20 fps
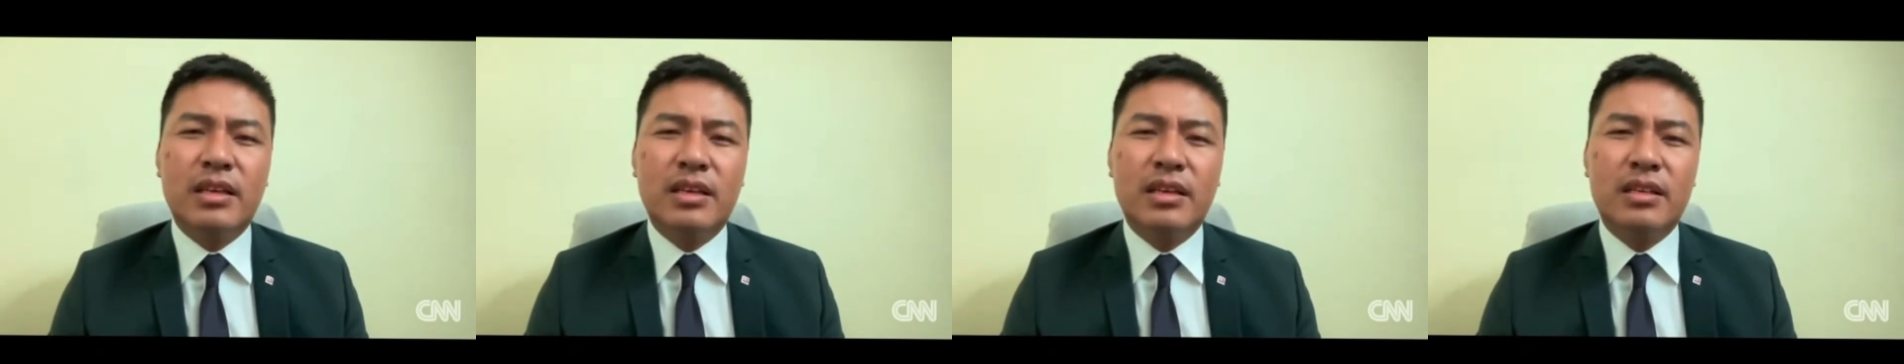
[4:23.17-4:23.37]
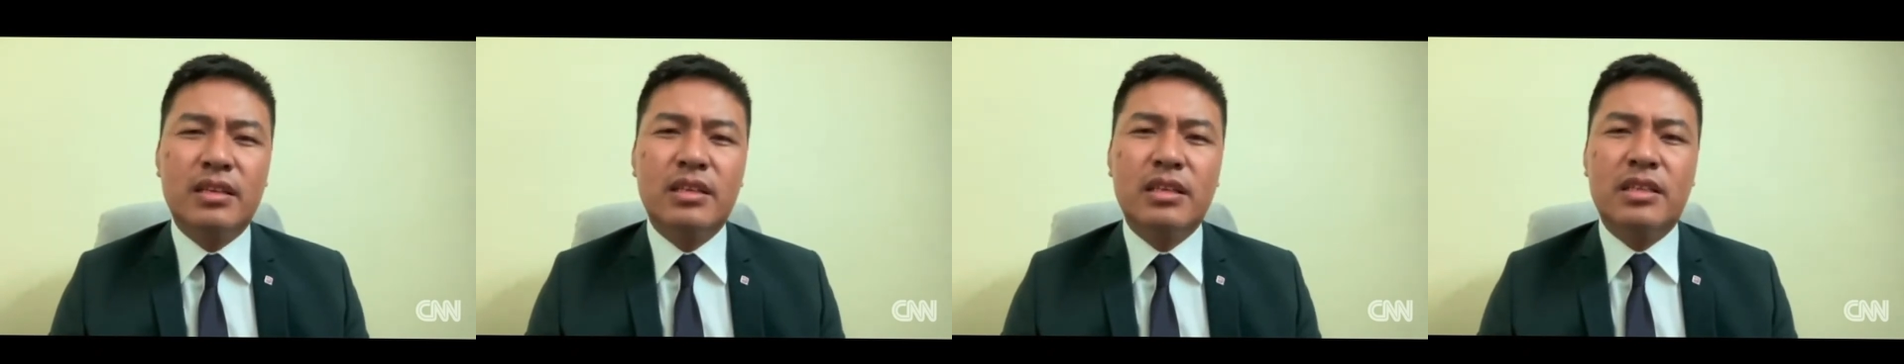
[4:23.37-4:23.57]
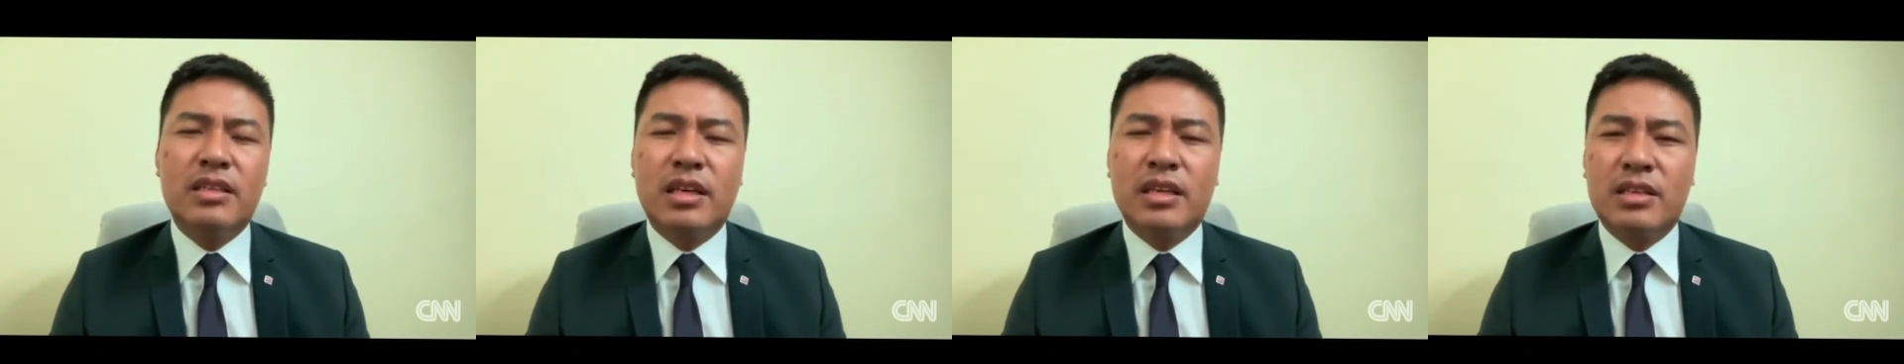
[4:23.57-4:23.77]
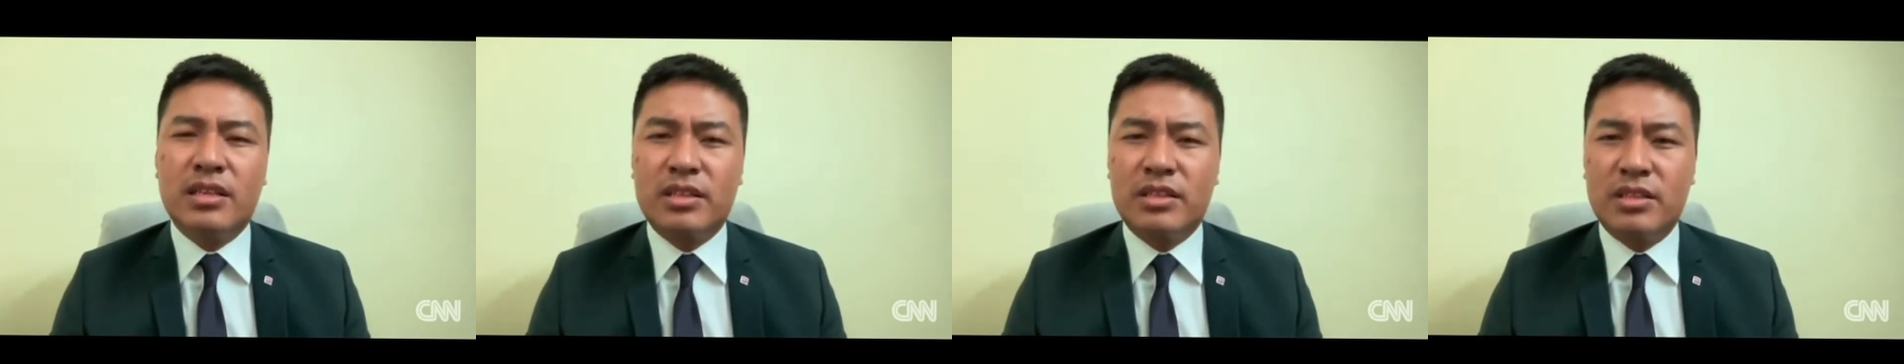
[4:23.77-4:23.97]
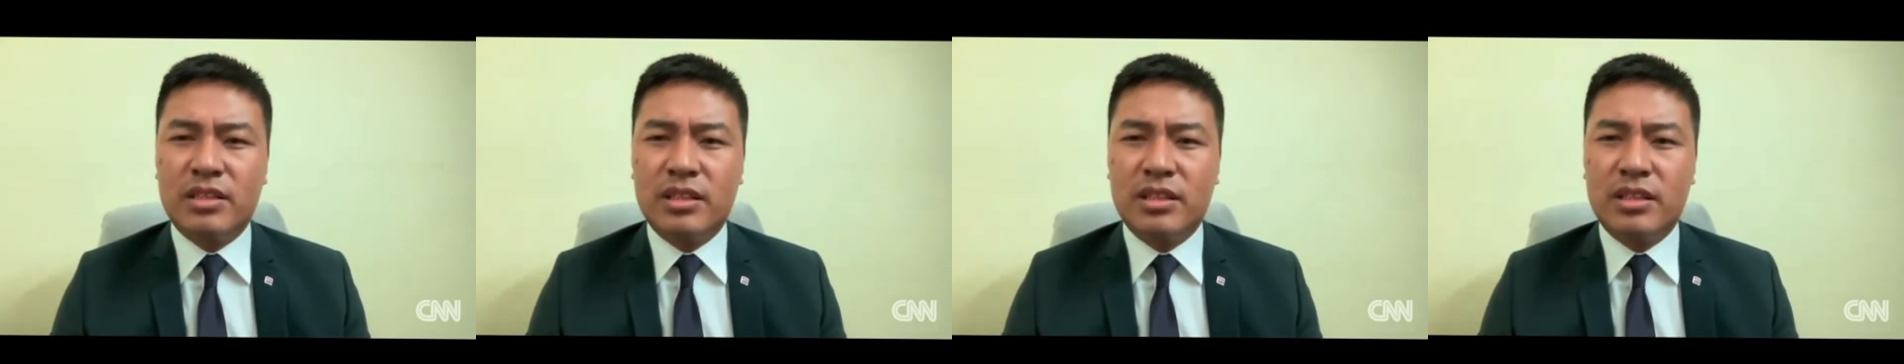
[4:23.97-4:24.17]

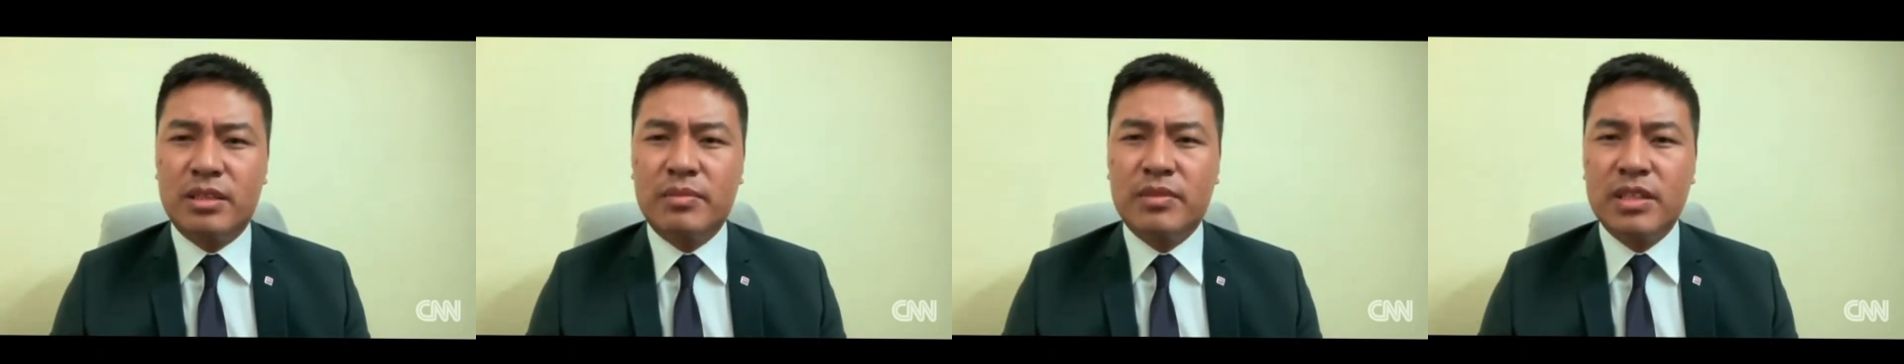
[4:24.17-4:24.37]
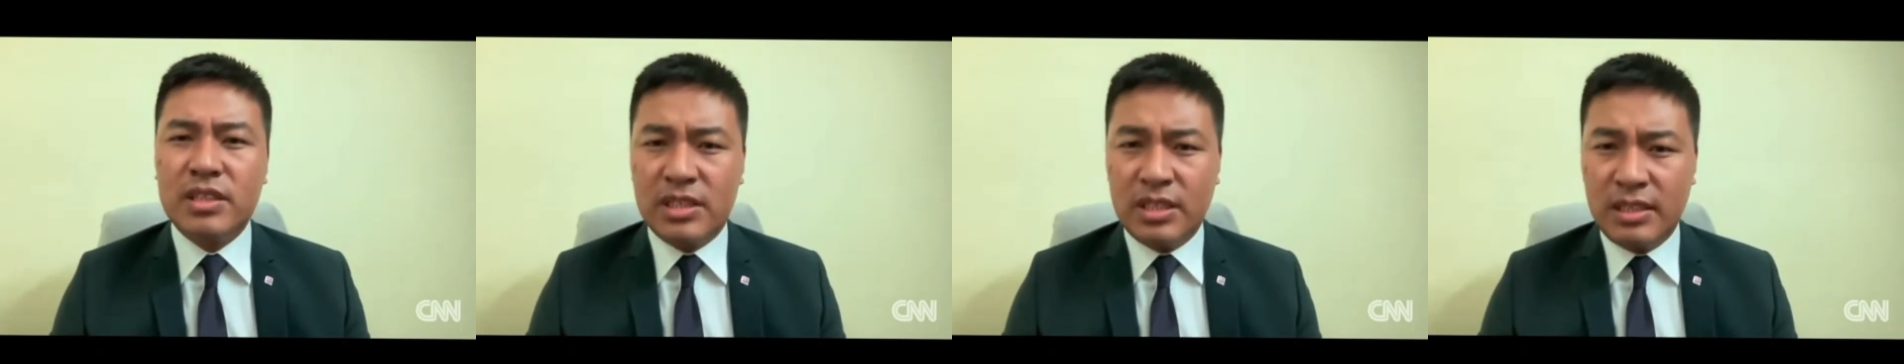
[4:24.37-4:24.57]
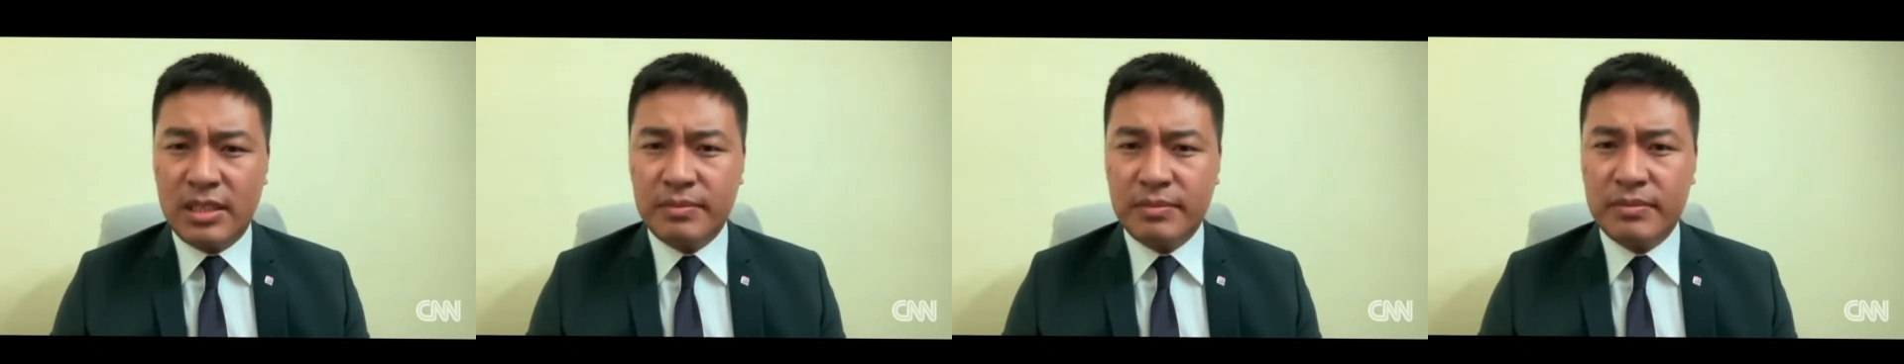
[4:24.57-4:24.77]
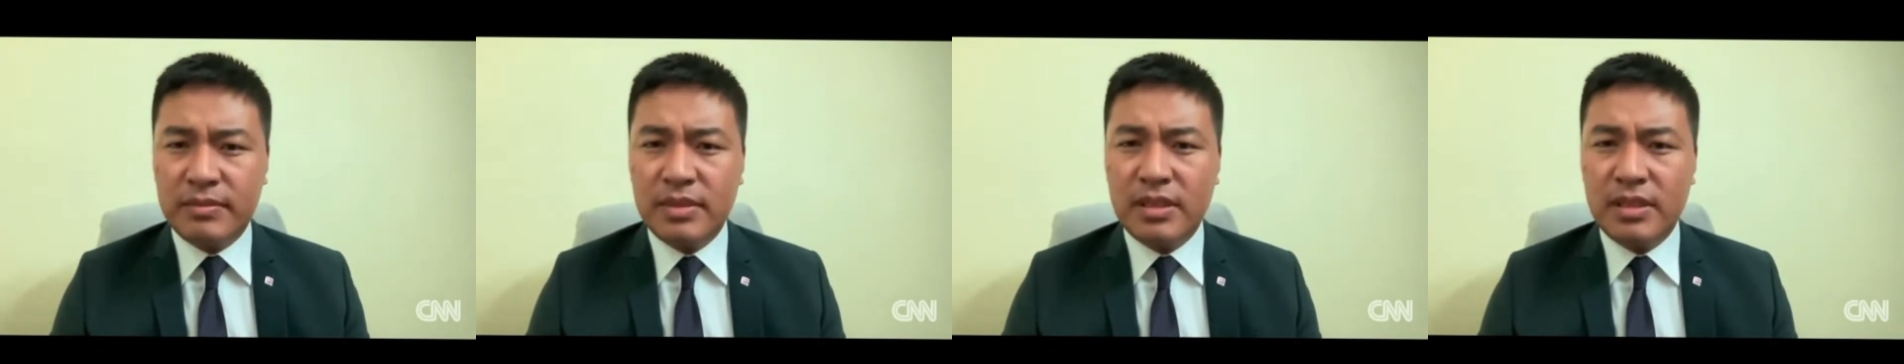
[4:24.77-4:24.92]
dictatorship regime.